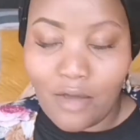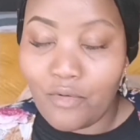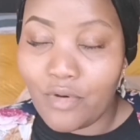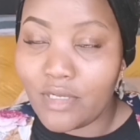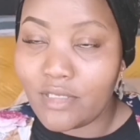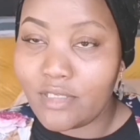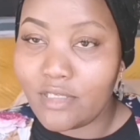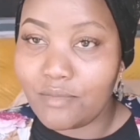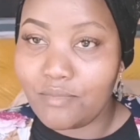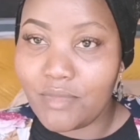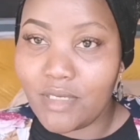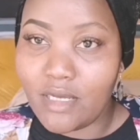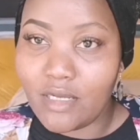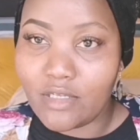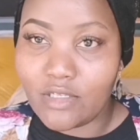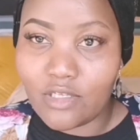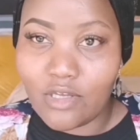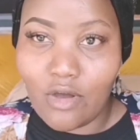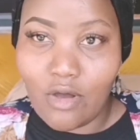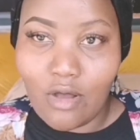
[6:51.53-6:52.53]
I wanted me
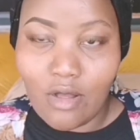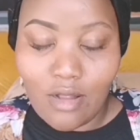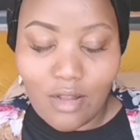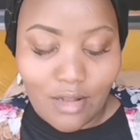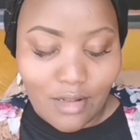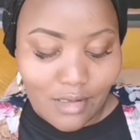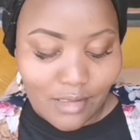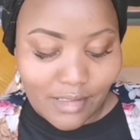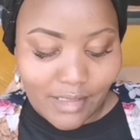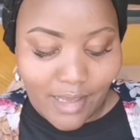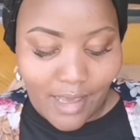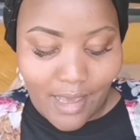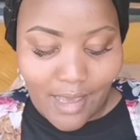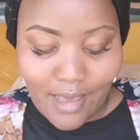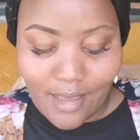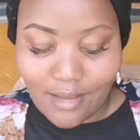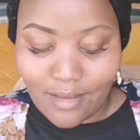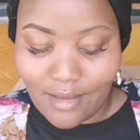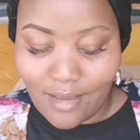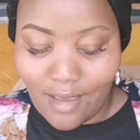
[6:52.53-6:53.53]
a tall,
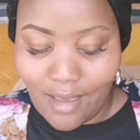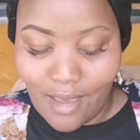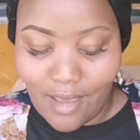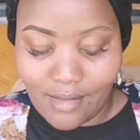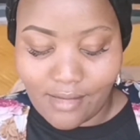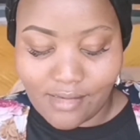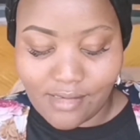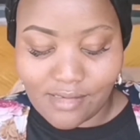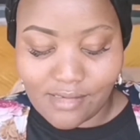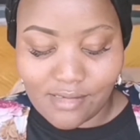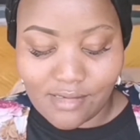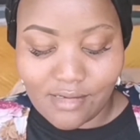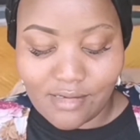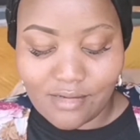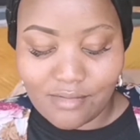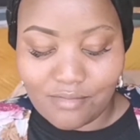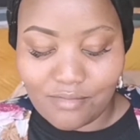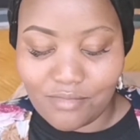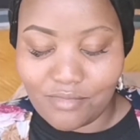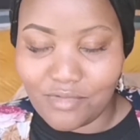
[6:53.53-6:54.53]
dark,
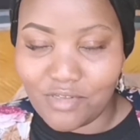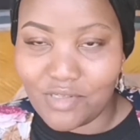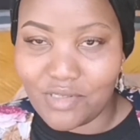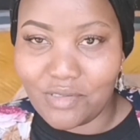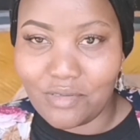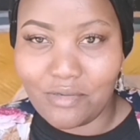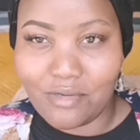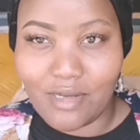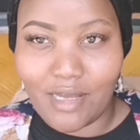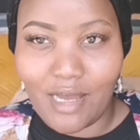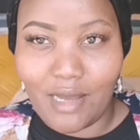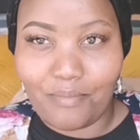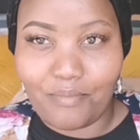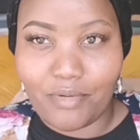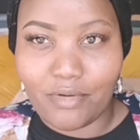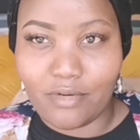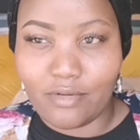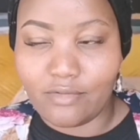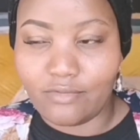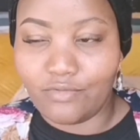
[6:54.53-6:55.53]
handsome, you know,
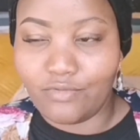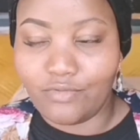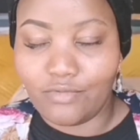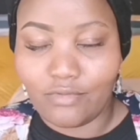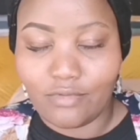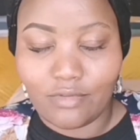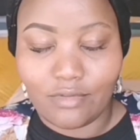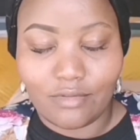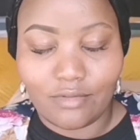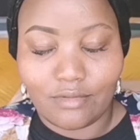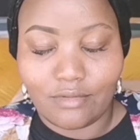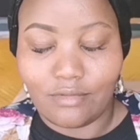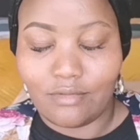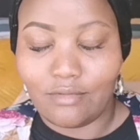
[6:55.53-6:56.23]
cup of